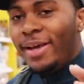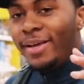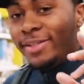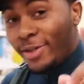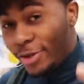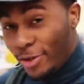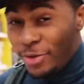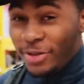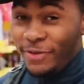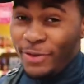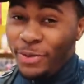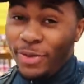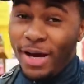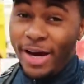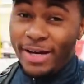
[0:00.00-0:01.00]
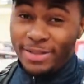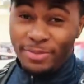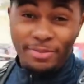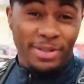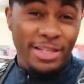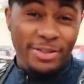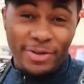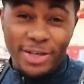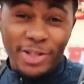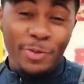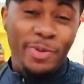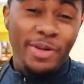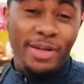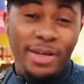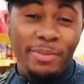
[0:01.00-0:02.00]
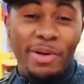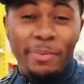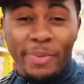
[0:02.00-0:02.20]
So I do this for you guys. Literally, I should be in my